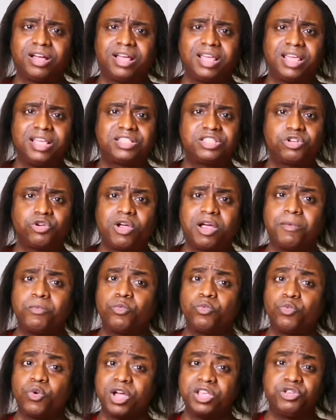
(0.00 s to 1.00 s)

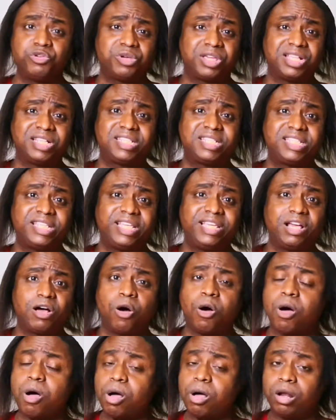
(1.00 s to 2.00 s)
Instagram where you can see
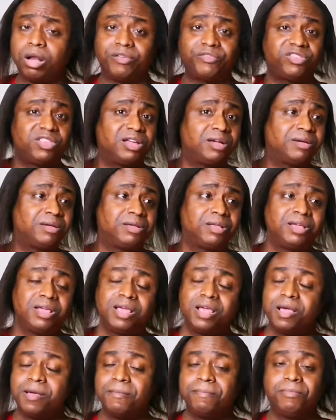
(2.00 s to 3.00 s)
all of the
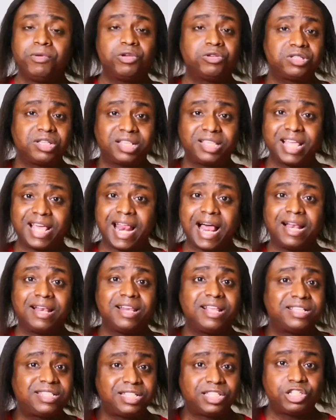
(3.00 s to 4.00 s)
music that I
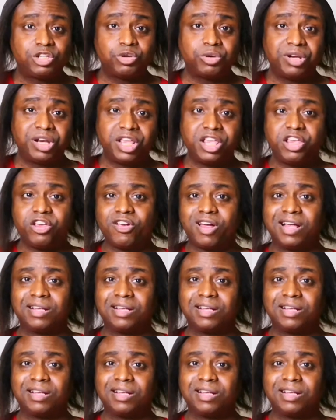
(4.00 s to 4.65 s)
listen to in a year.